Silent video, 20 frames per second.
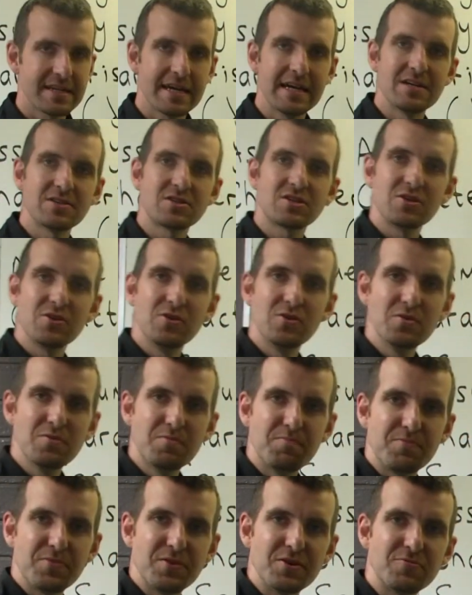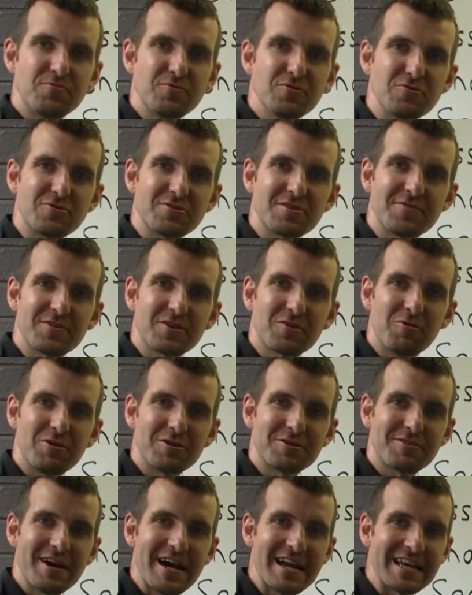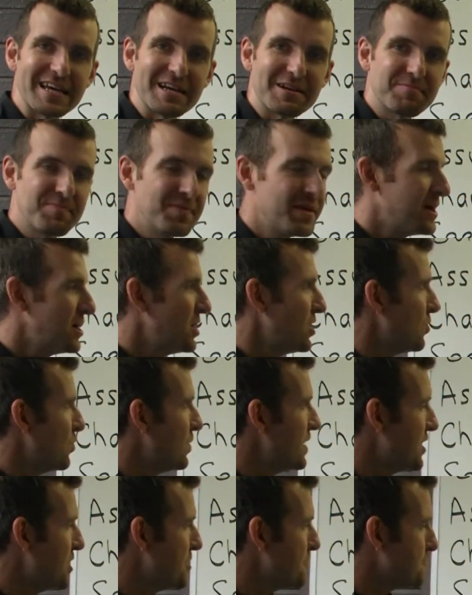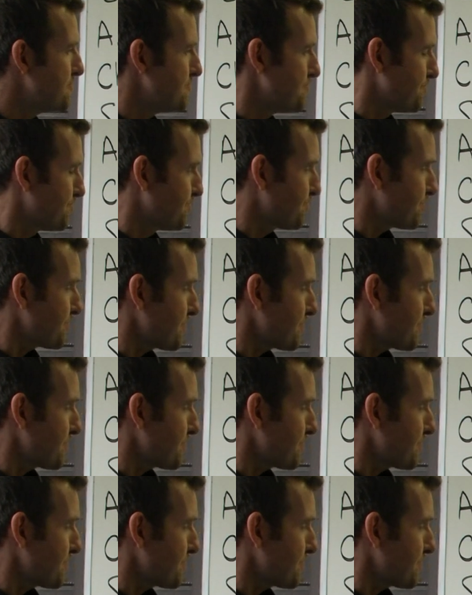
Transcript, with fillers: down to the roots of a quadratic. Well,